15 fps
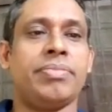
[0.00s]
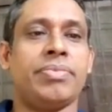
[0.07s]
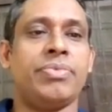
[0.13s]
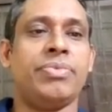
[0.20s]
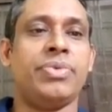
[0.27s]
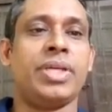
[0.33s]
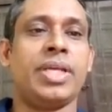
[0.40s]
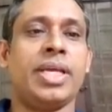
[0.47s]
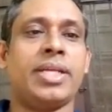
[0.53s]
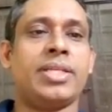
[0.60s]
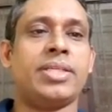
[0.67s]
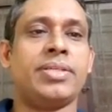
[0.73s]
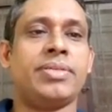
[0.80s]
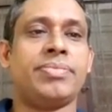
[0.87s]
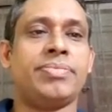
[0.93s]
we
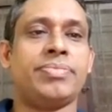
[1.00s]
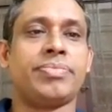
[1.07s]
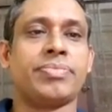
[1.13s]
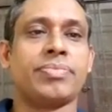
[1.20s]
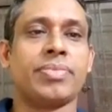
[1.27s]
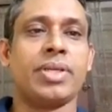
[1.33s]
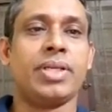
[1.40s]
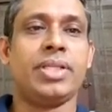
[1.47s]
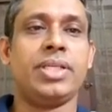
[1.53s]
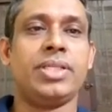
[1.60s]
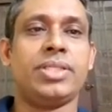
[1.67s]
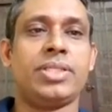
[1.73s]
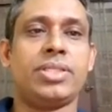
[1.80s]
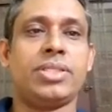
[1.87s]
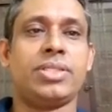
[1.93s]
get
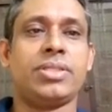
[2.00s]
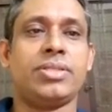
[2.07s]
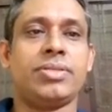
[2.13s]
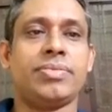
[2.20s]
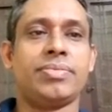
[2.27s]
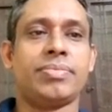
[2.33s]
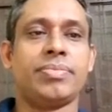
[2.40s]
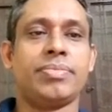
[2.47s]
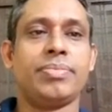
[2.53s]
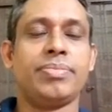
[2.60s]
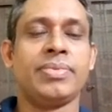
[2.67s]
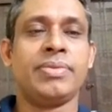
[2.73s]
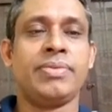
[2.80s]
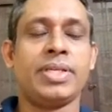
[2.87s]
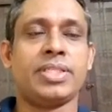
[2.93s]
this.
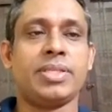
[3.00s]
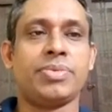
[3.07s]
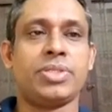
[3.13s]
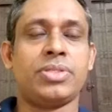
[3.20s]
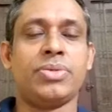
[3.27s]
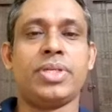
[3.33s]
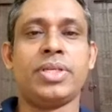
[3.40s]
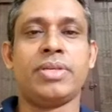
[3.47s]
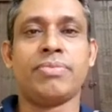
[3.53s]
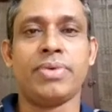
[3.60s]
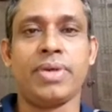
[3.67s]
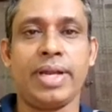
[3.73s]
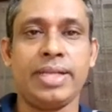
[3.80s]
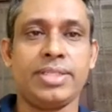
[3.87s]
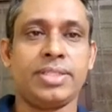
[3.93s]
We are substituting for
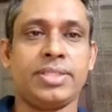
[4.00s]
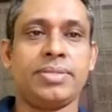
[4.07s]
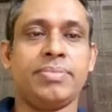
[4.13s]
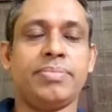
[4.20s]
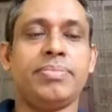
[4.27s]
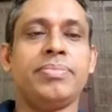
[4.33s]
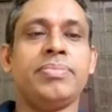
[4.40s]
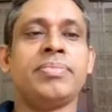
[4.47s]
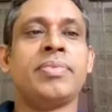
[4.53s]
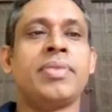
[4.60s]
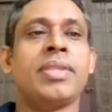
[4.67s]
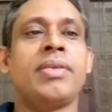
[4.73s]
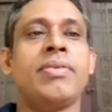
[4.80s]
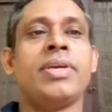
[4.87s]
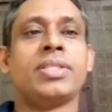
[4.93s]
h,
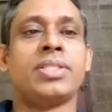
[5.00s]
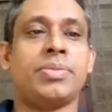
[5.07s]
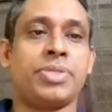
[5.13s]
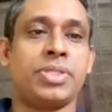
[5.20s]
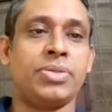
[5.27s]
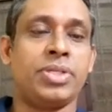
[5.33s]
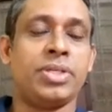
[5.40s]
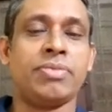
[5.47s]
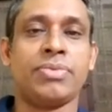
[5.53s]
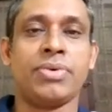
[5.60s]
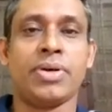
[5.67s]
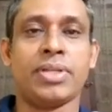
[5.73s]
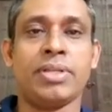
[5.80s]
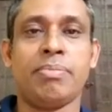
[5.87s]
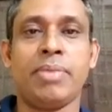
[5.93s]
we are substituting
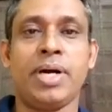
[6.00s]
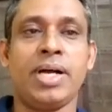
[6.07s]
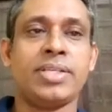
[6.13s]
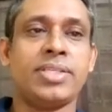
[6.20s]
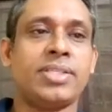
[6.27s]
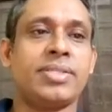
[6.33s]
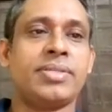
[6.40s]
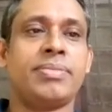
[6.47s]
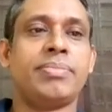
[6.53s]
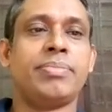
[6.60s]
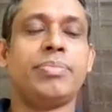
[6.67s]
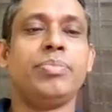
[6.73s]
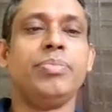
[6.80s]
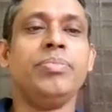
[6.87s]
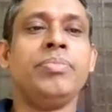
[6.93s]
for the mass.
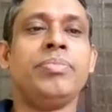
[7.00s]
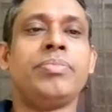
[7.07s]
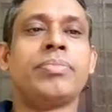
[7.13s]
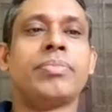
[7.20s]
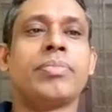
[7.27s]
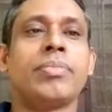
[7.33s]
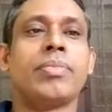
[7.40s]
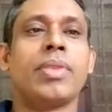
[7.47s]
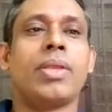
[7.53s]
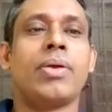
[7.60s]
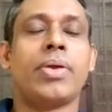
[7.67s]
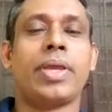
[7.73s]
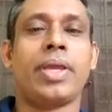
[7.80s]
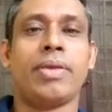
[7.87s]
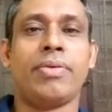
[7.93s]

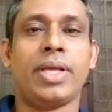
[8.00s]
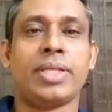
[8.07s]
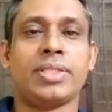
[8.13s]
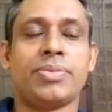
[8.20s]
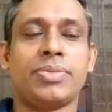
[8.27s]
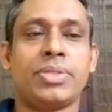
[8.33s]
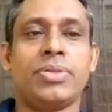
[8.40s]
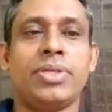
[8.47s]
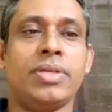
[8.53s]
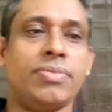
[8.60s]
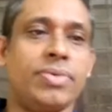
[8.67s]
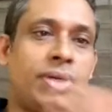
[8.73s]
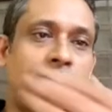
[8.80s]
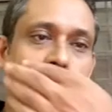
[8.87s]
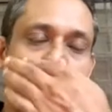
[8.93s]
Okay, we are substituting
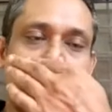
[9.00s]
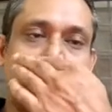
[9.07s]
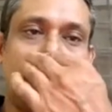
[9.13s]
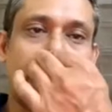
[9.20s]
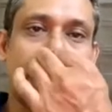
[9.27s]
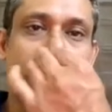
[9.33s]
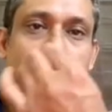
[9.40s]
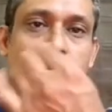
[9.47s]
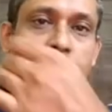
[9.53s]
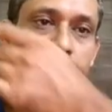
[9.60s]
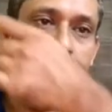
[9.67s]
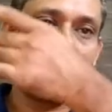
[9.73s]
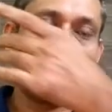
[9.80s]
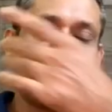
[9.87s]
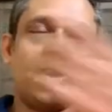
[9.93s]
for the charge of the
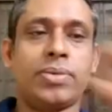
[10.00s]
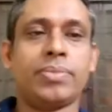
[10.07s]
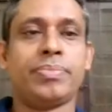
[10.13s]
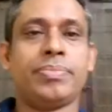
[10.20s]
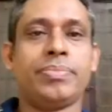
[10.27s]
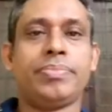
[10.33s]
electron,